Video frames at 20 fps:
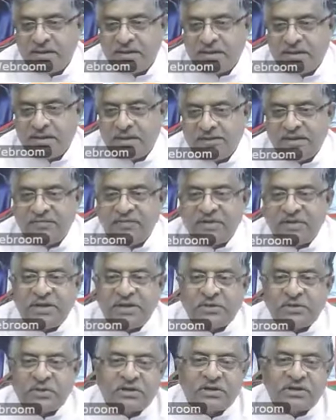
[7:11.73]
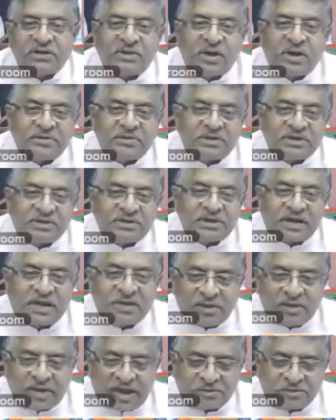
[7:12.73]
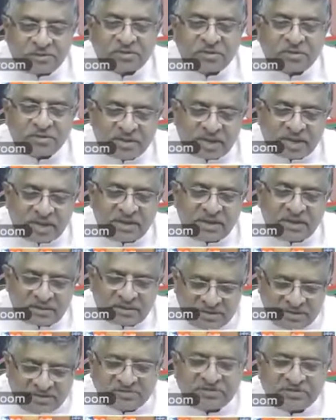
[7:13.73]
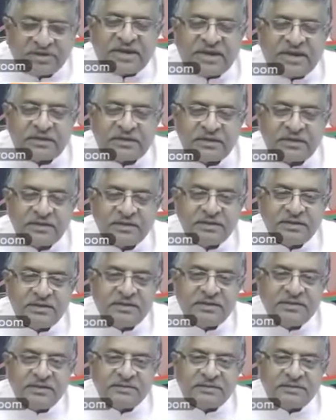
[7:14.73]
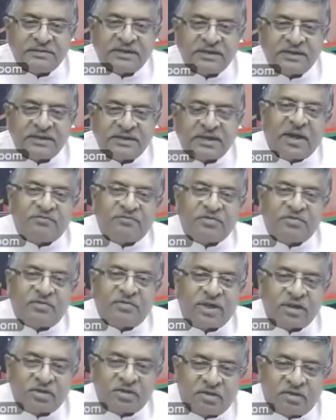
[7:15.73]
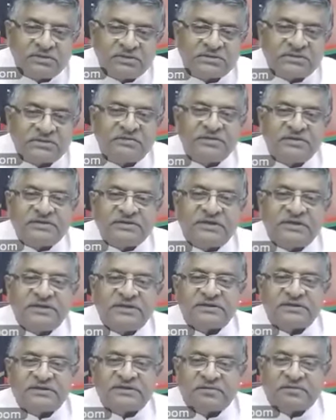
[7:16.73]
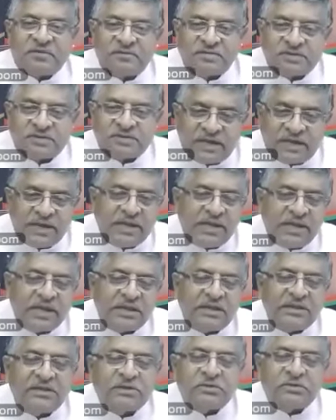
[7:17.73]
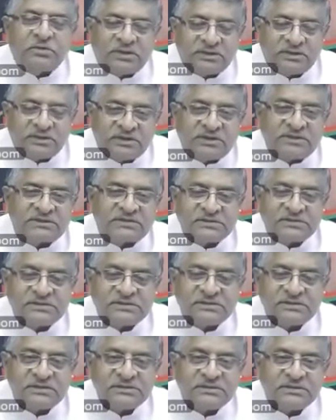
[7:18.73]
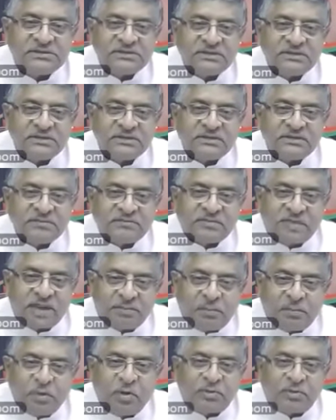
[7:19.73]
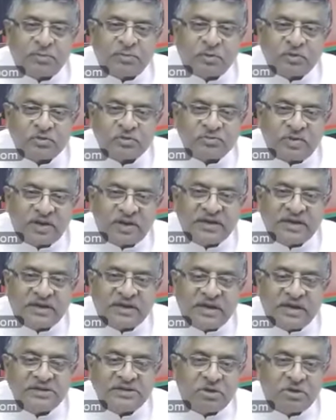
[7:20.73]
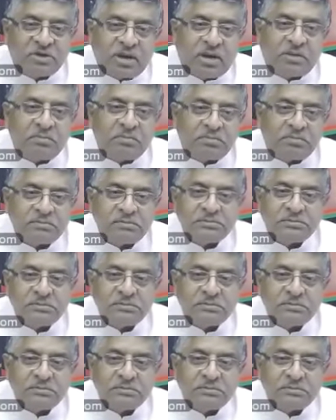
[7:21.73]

Devyani talked about it. I would like to reiterate that apart from my common service centers, from telehealth to others, my poor postman did a great job.